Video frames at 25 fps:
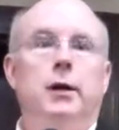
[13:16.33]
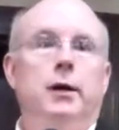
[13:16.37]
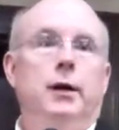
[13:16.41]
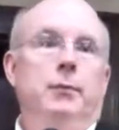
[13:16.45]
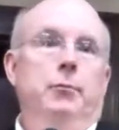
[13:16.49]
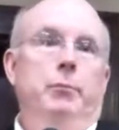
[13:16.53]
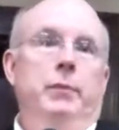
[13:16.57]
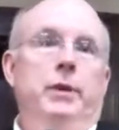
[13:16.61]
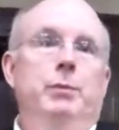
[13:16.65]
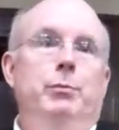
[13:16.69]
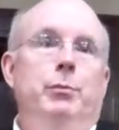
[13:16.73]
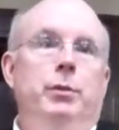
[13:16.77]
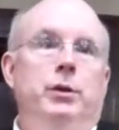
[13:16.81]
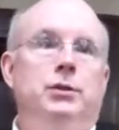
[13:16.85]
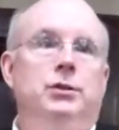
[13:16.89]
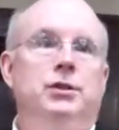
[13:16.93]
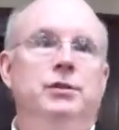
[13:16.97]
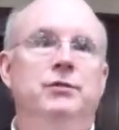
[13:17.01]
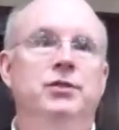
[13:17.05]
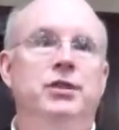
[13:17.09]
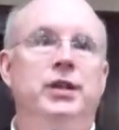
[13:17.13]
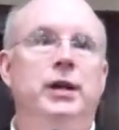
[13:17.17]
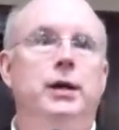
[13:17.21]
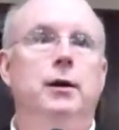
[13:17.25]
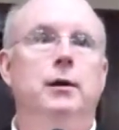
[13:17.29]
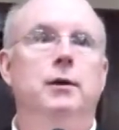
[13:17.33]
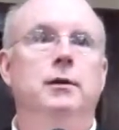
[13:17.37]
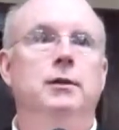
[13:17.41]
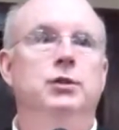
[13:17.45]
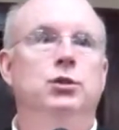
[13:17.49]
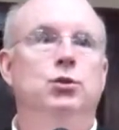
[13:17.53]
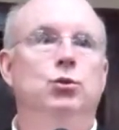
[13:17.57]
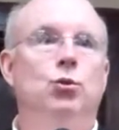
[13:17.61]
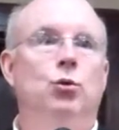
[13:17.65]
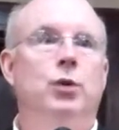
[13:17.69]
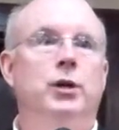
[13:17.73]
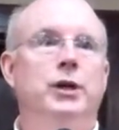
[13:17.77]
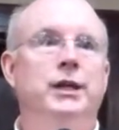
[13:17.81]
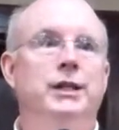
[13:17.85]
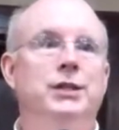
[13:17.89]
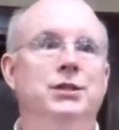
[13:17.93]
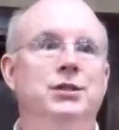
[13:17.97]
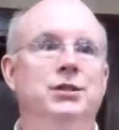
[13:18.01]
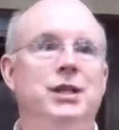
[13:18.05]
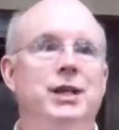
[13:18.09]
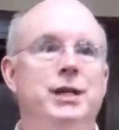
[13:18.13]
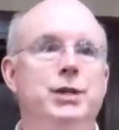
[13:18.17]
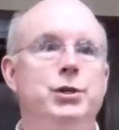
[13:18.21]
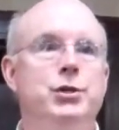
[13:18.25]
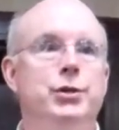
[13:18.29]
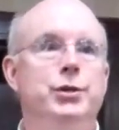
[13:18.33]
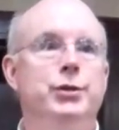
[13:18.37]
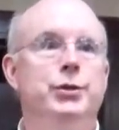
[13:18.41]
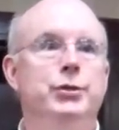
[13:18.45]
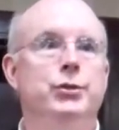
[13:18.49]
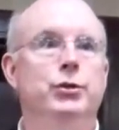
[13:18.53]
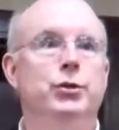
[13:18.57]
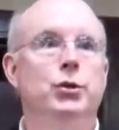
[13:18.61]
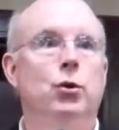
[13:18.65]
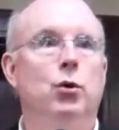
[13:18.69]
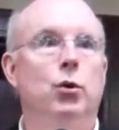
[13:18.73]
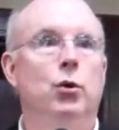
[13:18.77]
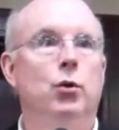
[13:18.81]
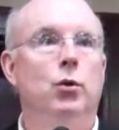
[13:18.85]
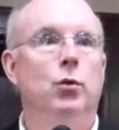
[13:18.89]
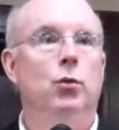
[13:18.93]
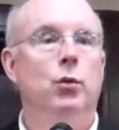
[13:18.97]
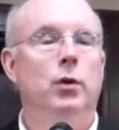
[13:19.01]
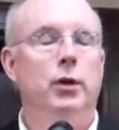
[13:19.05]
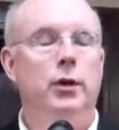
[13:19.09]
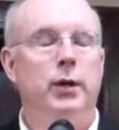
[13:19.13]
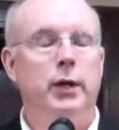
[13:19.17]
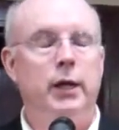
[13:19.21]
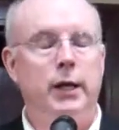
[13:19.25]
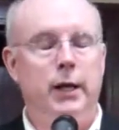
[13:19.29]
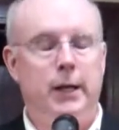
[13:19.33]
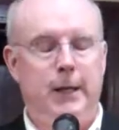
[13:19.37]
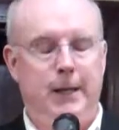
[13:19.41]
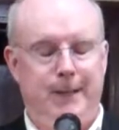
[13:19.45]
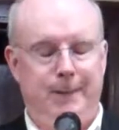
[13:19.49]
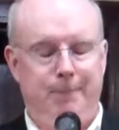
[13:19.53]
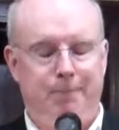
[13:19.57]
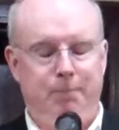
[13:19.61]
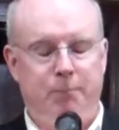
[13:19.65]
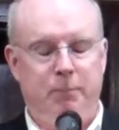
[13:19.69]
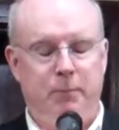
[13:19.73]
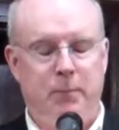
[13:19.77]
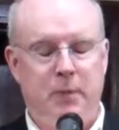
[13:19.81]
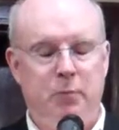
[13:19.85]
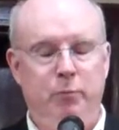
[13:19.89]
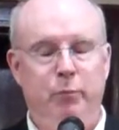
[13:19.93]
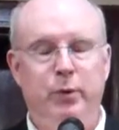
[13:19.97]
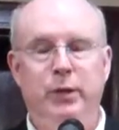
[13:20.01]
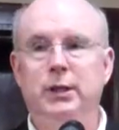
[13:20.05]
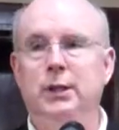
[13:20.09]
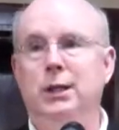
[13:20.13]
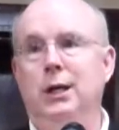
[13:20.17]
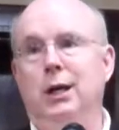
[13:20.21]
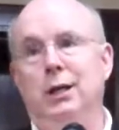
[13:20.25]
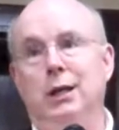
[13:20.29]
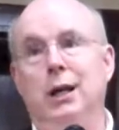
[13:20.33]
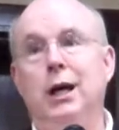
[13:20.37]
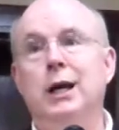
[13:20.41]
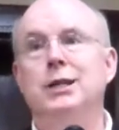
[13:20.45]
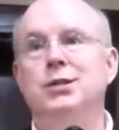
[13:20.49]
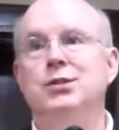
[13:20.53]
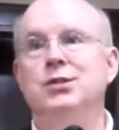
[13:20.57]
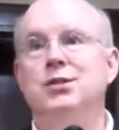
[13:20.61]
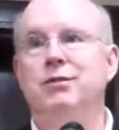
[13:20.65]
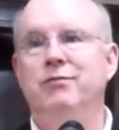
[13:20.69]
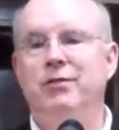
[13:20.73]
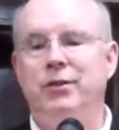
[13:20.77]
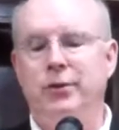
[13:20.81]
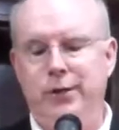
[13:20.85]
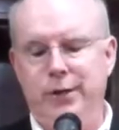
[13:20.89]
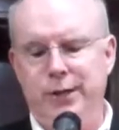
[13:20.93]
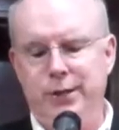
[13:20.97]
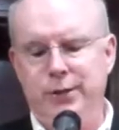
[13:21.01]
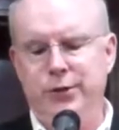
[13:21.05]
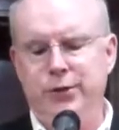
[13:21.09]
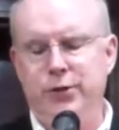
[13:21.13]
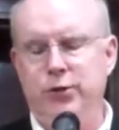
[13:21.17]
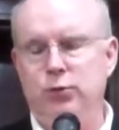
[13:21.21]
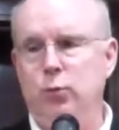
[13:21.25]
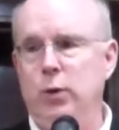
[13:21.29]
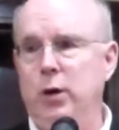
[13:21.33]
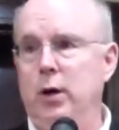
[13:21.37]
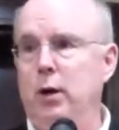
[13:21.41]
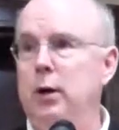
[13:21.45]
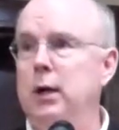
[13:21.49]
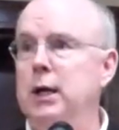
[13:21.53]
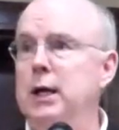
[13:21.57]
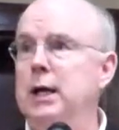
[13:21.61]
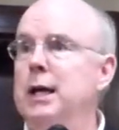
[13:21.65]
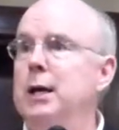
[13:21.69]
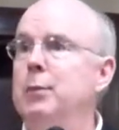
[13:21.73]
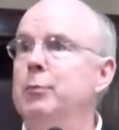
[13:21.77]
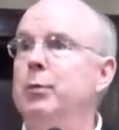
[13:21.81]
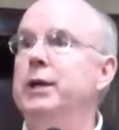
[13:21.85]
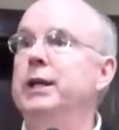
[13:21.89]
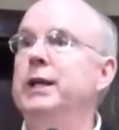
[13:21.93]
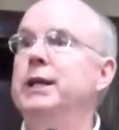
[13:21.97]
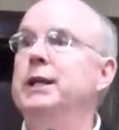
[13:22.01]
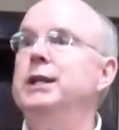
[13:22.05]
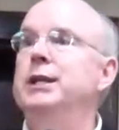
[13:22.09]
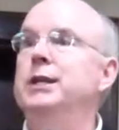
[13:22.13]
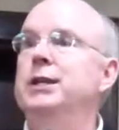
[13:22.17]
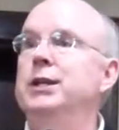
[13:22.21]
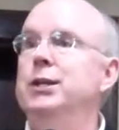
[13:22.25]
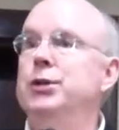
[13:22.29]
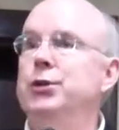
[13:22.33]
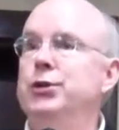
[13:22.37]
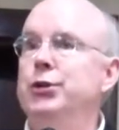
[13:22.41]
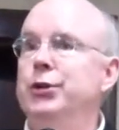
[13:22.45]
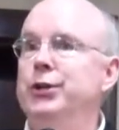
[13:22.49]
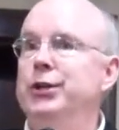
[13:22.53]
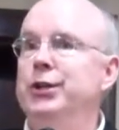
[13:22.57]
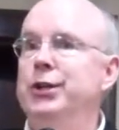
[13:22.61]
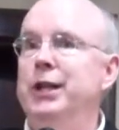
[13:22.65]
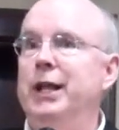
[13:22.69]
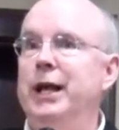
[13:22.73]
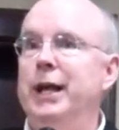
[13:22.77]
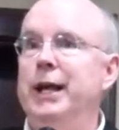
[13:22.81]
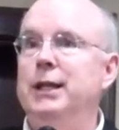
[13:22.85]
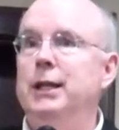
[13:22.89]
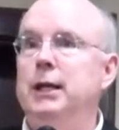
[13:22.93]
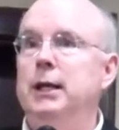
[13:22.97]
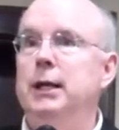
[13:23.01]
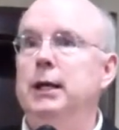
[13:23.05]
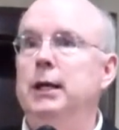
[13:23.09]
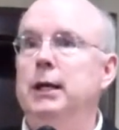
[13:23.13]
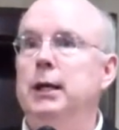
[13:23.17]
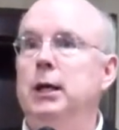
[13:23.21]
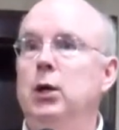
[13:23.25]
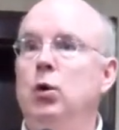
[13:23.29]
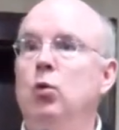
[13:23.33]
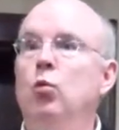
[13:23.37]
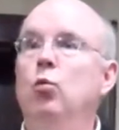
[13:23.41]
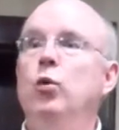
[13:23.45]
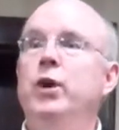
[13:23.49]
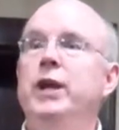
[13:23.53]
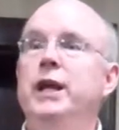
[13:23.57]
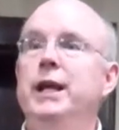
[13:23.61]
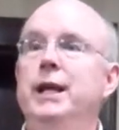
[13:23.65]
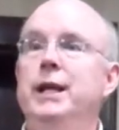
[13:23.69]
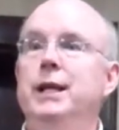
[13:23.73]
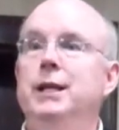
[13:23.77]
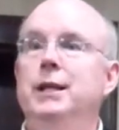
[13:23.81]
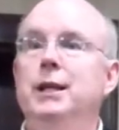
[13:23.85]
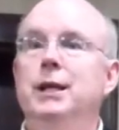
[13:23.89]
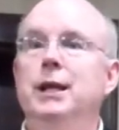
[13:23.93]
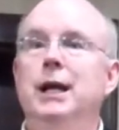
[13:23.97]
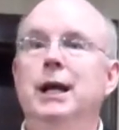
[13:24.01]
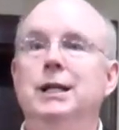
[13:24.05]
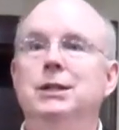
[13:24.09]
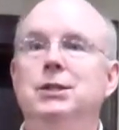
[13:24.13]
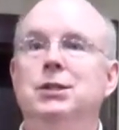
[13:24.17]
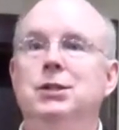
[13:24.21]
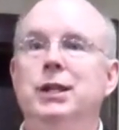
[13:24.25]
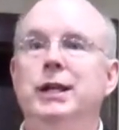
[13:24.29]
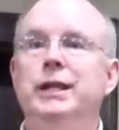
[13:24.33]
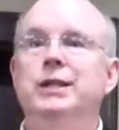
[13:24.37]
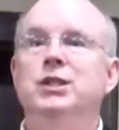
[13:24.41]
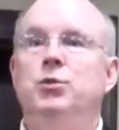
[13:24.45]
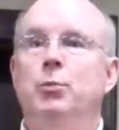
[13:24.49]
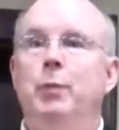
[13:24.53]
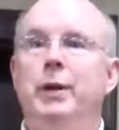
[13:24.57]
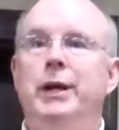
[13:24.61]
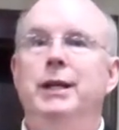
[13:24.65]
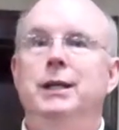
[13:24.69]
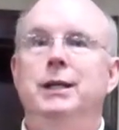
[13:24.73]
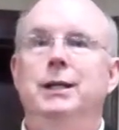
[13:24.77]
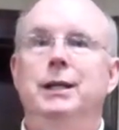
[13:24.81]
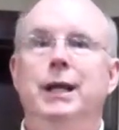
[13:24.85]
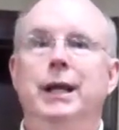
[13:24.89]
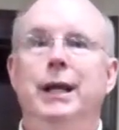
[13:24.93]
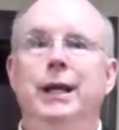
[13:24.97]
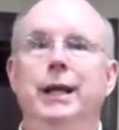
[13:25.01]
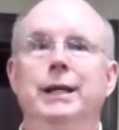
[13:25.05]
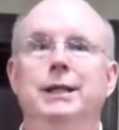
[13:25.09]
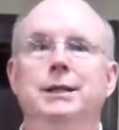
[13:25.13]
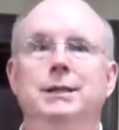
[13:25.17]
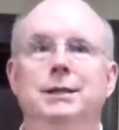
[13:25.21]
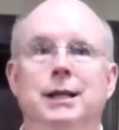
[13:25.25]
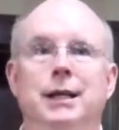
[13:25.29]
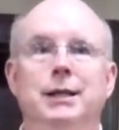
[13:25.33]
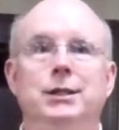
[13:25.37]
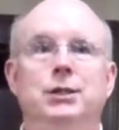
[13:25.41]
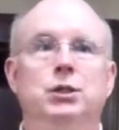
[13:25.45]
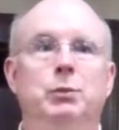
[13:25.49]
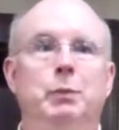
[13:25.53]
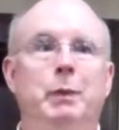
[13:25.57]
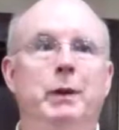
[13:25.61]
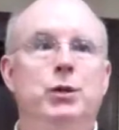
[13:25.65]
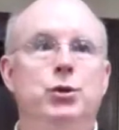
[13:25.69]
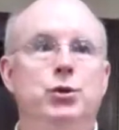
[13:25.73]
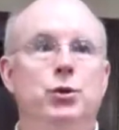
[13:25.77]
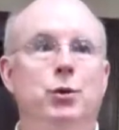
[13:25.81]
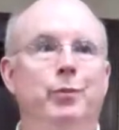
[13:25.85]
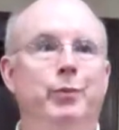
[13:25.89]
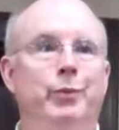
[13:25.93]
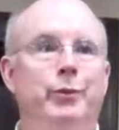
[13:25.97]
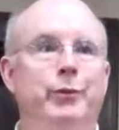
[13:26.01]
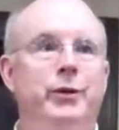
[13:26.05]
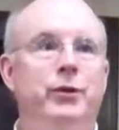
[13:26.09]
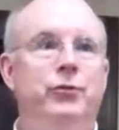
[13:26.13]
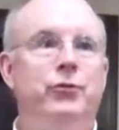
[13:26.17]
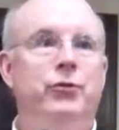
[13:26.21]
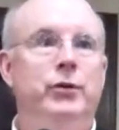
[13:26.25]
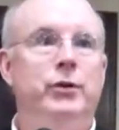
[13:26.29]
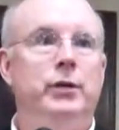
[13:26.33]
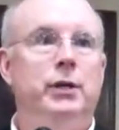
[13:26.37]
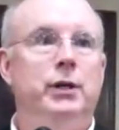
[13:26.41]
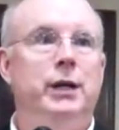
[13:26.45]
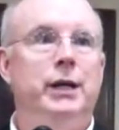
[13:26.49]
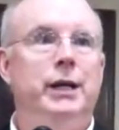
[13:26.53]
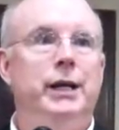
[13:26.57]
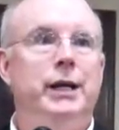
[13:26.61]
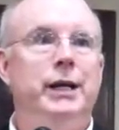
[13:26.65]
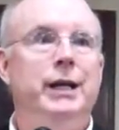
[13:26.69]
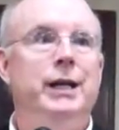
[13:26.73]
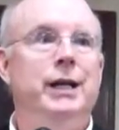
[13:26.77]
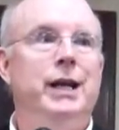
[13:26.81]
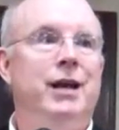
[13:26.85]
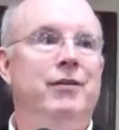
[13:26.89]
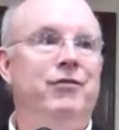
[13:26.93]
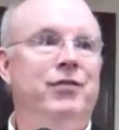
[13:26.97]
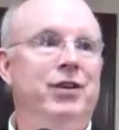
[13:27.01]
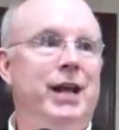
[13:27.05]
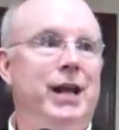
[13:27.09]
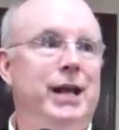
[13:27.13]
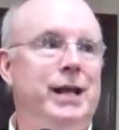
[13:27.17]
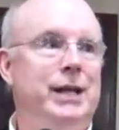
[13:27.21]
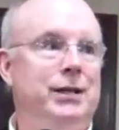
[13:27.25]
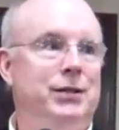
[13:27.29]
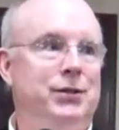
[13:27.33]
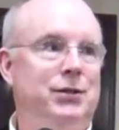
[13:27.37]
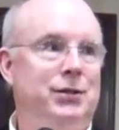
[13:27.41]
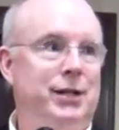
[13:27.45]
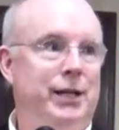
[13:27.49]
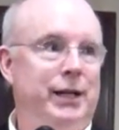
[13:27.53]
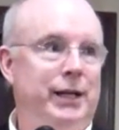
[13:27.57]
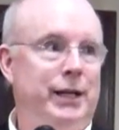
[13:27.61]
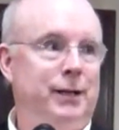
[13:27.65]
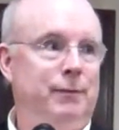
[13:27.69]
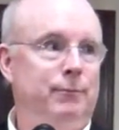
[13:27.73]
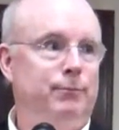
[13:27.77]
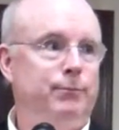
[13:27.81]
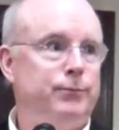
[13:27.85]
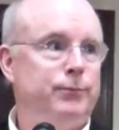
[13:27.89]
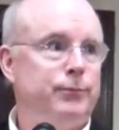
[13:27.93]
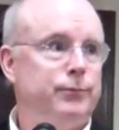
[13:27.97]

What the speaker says: members of terrorist organizations, but a lot of civilians as well. But in addition to that, the United States, maintains a special prison in Afghanistan,